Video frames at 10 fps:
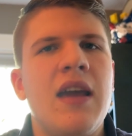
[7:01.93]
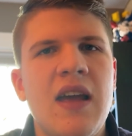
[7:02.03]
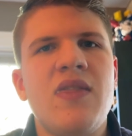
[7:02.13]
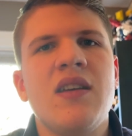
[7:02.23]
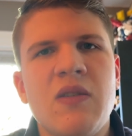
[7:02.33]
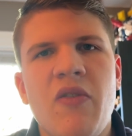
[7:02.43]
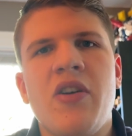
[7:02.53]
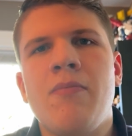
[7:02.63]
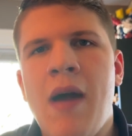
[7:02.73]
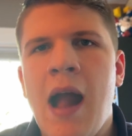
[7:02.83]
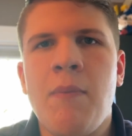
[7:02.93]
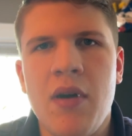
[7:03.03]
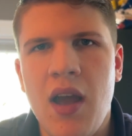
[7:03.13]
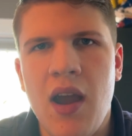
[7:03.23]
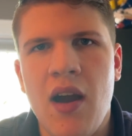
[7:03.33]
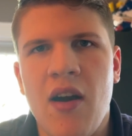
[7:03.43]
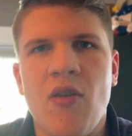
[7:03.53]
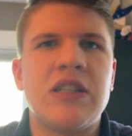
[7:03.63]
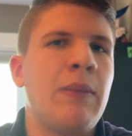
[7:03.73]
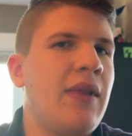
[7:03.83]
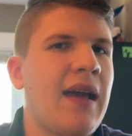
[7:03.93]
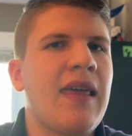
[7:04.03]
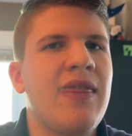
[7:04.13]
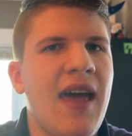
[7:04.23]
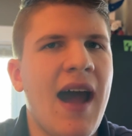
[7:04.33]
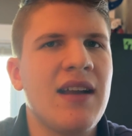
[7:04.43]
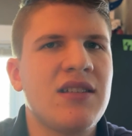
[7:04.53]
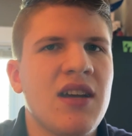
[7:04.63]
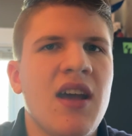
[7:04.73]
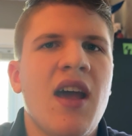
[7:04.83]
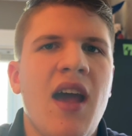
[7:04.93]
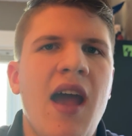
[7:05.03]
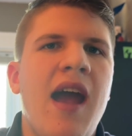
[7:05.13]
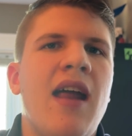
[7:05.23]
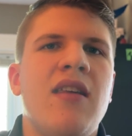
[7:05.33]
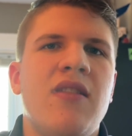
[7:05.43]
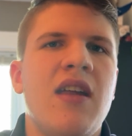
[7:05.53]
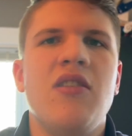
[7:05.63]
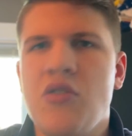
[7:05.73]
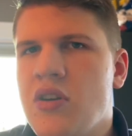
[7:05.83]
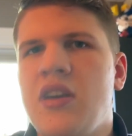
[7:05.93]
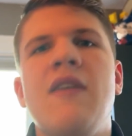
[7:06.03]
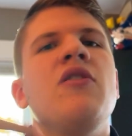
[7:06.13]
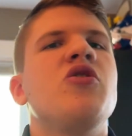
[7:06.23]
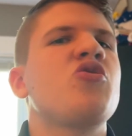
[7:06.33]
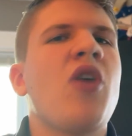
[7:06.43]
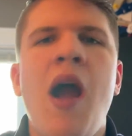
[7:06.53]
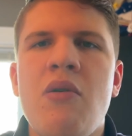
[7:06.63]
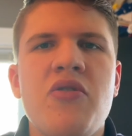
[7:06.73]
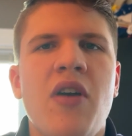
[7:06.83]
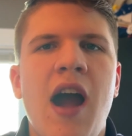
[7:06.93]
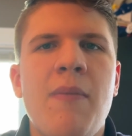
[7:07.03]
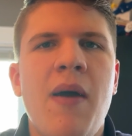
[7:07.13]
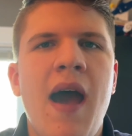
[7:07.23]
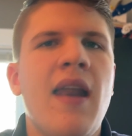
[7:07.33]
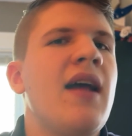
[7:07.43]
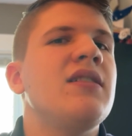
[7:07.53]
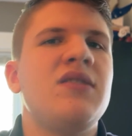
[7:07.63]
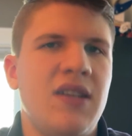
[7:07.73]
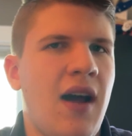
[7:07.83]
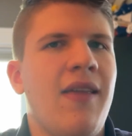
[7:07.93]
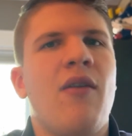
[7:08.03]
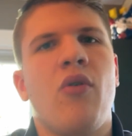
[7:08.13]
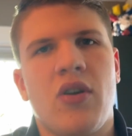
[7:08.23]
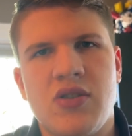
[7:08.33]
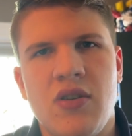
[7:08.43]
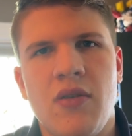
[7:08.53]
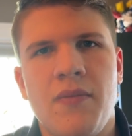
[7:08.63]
Get this for your MacBook Air or something like that. And then you can give it a try with your iPad and see how that works too.